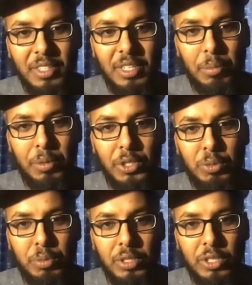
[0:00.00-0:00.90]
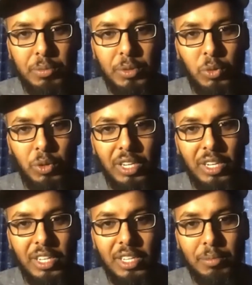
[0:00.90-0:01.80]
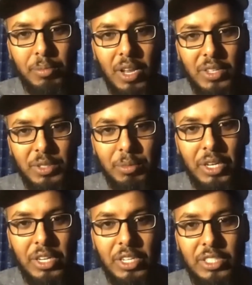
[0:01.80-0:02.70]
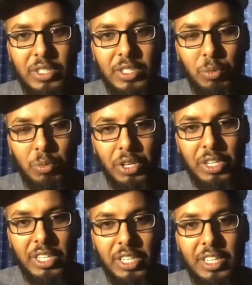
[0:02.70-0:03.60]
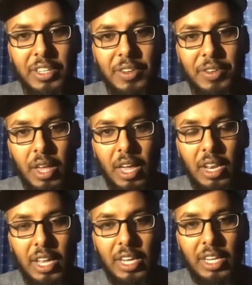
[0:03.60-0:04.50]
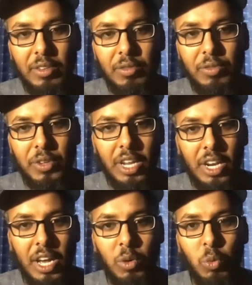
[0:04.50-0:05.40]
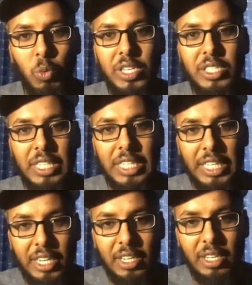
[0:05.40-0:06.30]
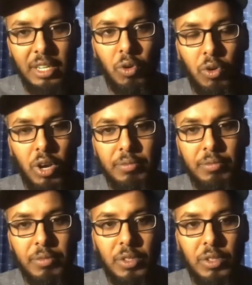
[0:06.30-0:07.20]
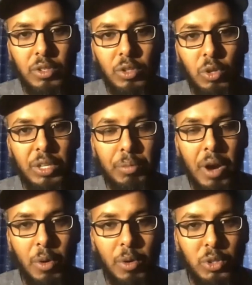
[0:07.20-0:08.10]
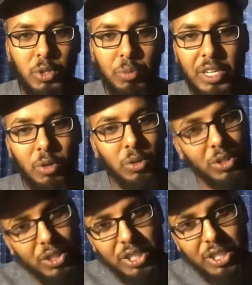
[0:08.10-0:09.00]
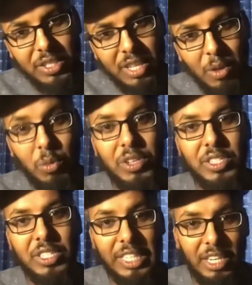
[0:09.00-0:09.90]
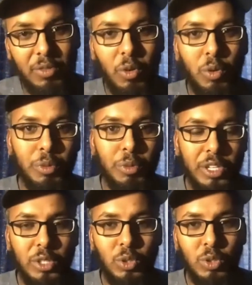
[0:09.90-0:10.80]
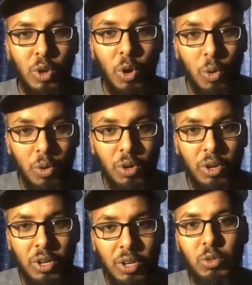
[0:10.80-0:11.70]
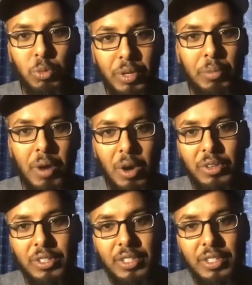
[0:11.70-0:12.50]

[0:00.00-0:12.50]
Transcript: bridge builder between policymakers, the community, and like figuring out what is needed for those in power to make good decisions and what is needed for community to know to be empowered.